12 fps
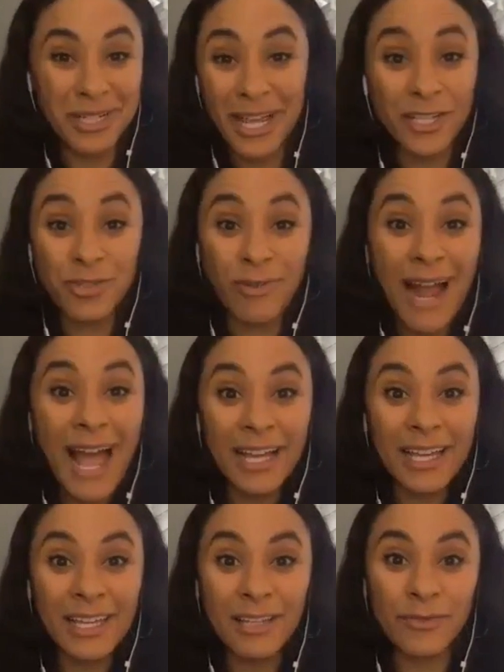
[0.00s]
uh, a,
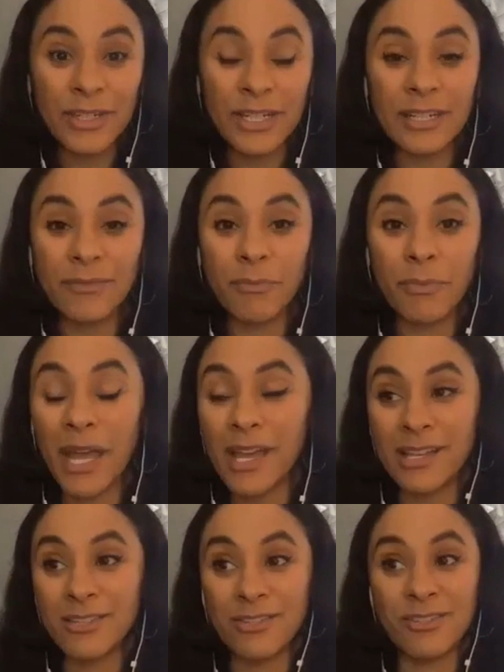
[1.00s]
track even? And
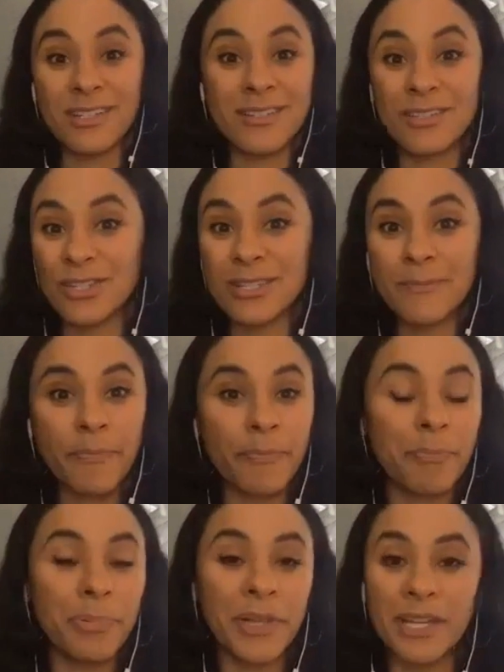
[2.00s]
my answer is just
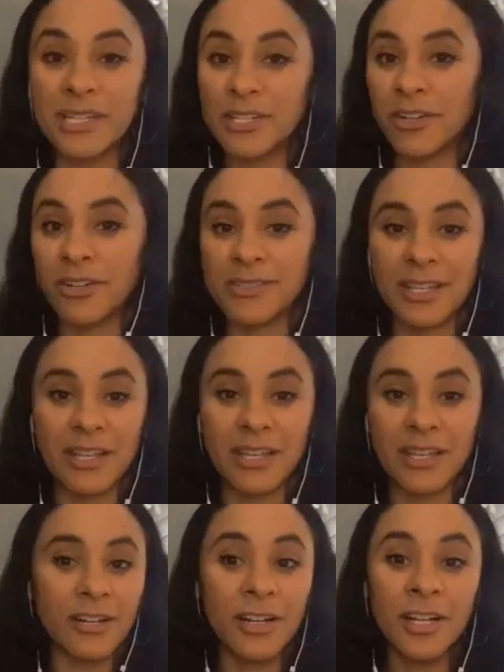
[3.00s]
blend it all
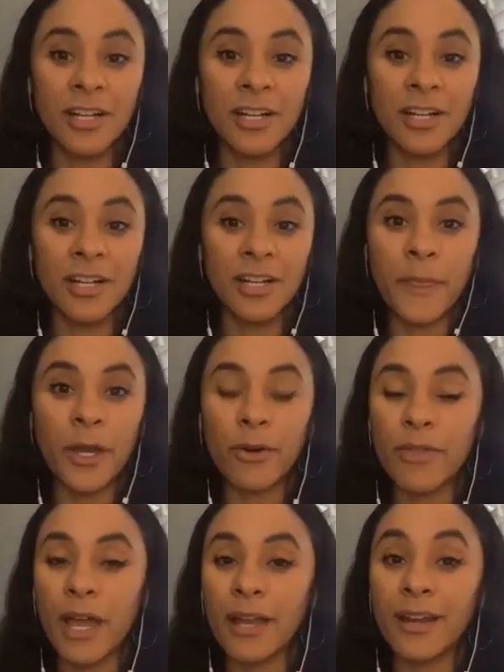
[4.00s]
together.
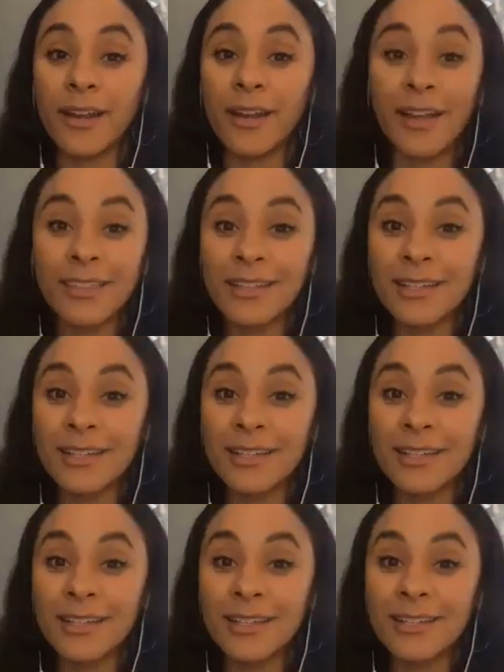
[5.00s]
Know that nothing's
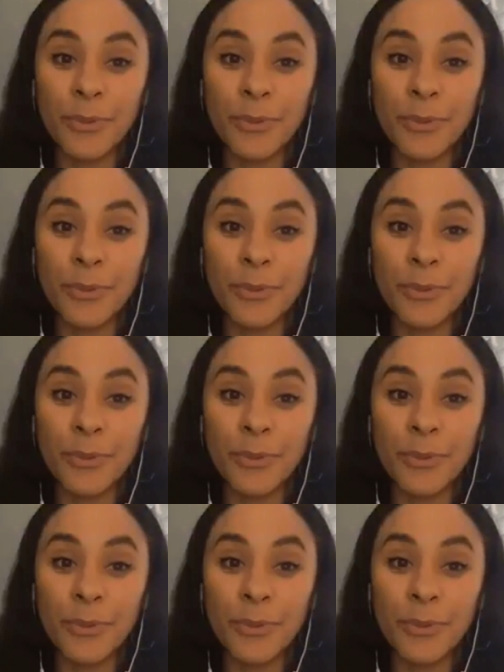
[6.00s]
going to